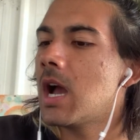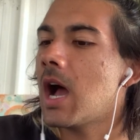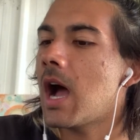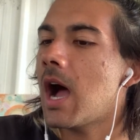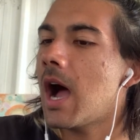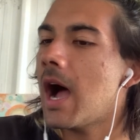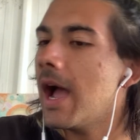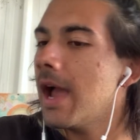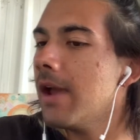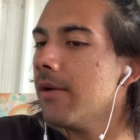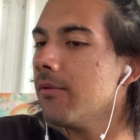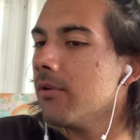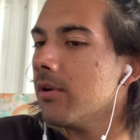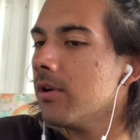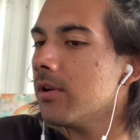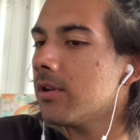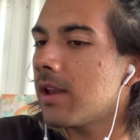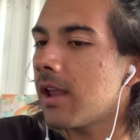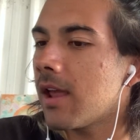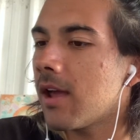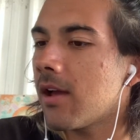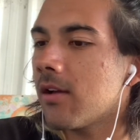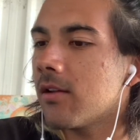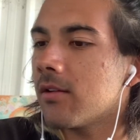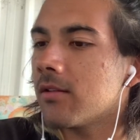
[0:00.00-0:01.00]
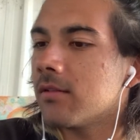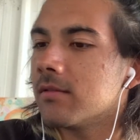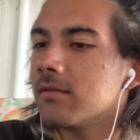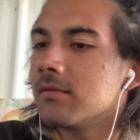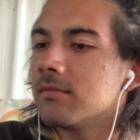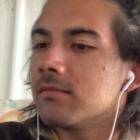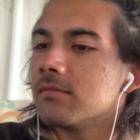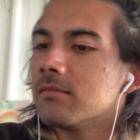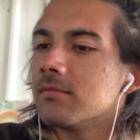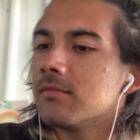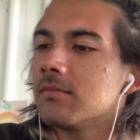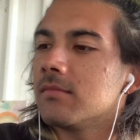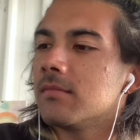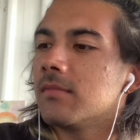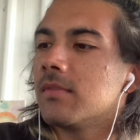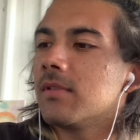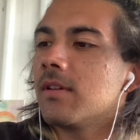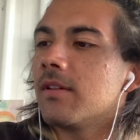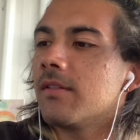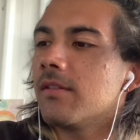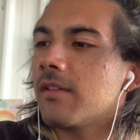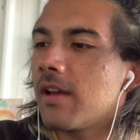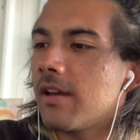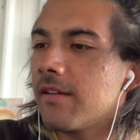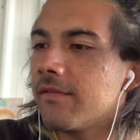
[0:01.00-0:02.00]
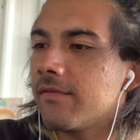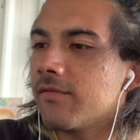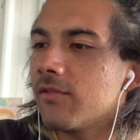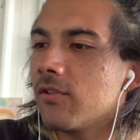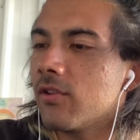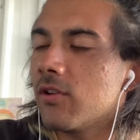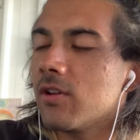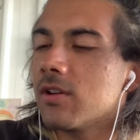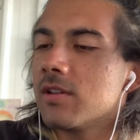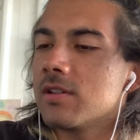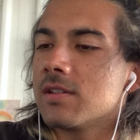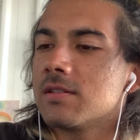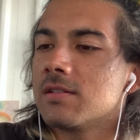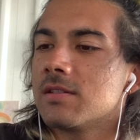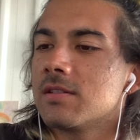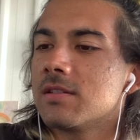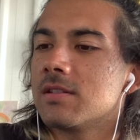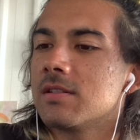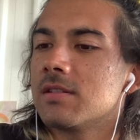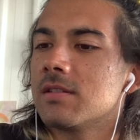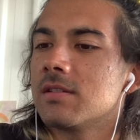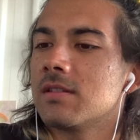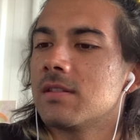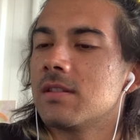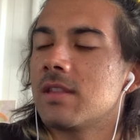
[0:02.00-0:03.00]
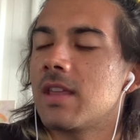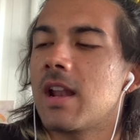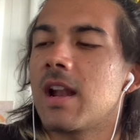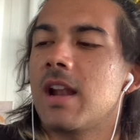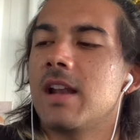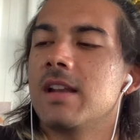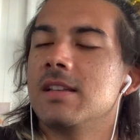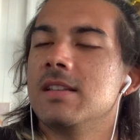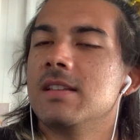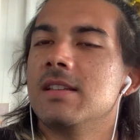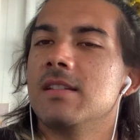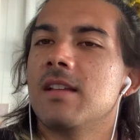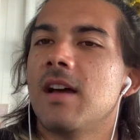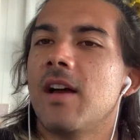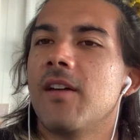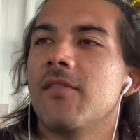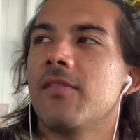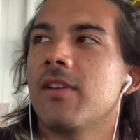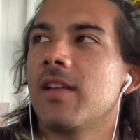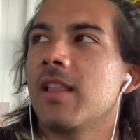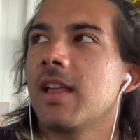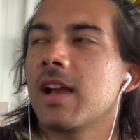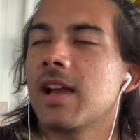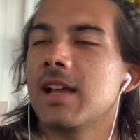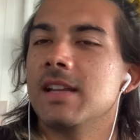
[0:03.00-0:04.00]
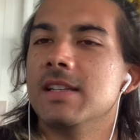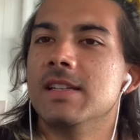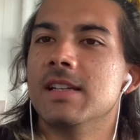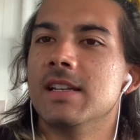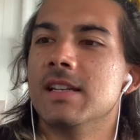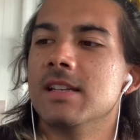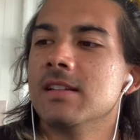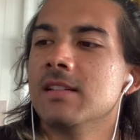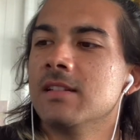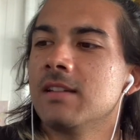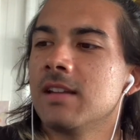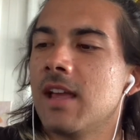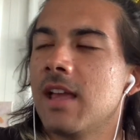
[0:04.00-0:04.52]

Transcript: I wrote down at first that I felt like I didn't,